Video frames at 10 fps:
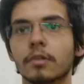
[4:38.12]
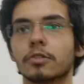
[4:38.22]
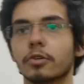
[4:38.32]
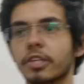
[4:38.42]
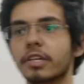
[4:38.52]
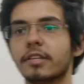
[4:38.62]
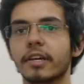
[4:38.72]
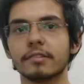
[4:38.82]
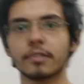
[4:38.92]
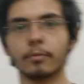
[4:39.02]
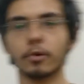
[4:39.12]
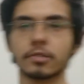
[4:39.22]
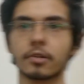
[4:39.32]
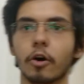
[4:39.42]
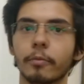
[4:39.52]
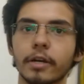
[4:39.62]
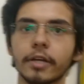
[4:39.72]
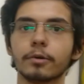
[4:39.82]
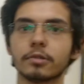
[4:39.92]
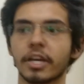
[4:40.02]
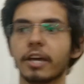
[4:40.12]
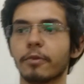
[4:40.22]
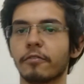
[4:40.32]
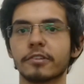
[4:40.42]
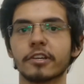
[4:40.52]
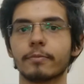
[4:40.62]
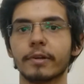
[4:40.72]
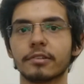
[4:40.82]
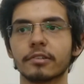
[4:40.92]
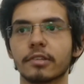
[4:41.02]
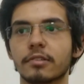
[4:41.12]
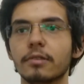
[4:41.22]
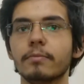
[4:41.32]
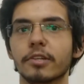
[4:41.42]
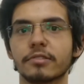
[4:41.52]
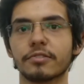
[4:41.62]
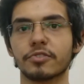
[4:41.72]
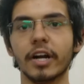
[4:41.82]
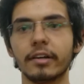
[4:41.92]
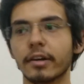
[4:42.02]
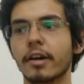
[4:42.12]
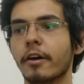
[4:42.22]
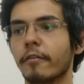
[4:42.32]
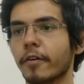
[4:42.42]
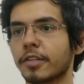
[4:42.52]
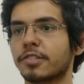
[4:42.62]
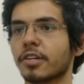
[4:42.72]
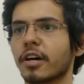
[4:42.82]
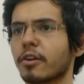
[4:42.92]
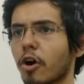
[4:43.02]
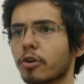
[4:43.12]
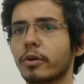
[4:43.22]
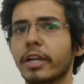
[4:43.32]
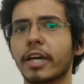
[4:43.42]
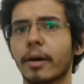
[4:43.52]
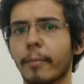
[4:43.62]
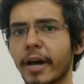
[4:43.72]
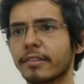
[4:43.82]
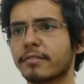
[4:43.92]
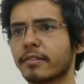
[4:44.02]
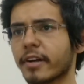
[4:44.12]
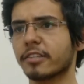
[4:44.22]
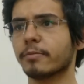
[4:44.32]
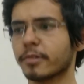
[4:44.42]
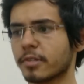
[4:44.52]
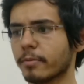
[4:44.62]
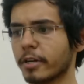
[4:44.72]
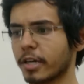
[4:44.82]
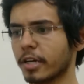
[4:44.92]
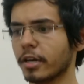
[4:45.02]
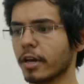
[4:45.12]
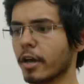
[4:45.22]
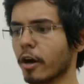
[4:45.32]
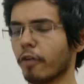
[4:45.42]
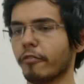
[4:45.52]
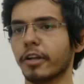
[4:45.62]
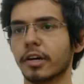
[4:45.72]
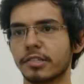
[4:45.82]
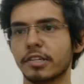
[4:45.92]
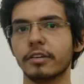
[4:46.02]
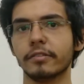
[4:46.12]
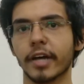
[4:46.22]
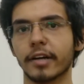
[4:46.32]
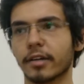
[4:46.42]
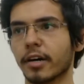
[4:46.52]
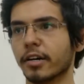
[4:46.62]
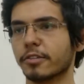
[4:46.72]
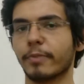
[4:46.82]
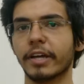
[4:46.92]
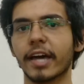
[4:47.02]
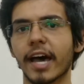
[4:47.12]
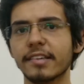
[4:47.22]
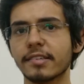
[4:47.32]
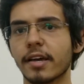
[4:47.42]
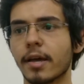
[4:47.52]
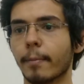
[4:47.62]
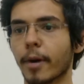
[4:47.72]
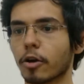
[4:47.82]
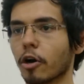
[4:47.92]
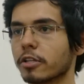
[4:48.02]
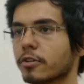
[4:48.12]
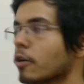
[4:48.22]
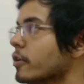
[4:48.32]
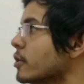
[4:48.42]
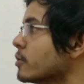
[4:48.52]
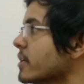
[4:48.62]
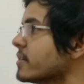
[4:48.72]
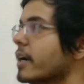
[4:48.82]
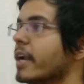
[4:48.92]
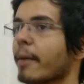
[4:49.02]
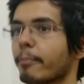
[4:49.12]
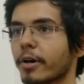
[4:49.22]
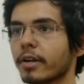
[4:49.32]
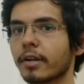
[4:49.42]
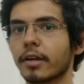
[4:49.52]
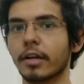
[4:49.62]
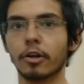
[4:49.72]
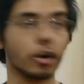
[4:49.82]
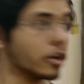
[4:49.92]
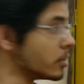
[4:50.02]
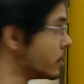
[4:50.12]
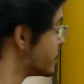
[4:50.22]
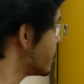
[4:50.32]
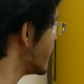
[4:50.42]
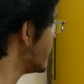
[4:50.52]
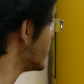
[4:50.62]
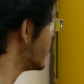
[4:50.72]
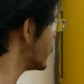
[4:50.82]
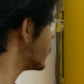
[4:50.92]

So these days, the most commonly used type of a suspension system is the strut, which not only combines the transmissibility of energy that spring has, but also uses a damper in order to dissipate.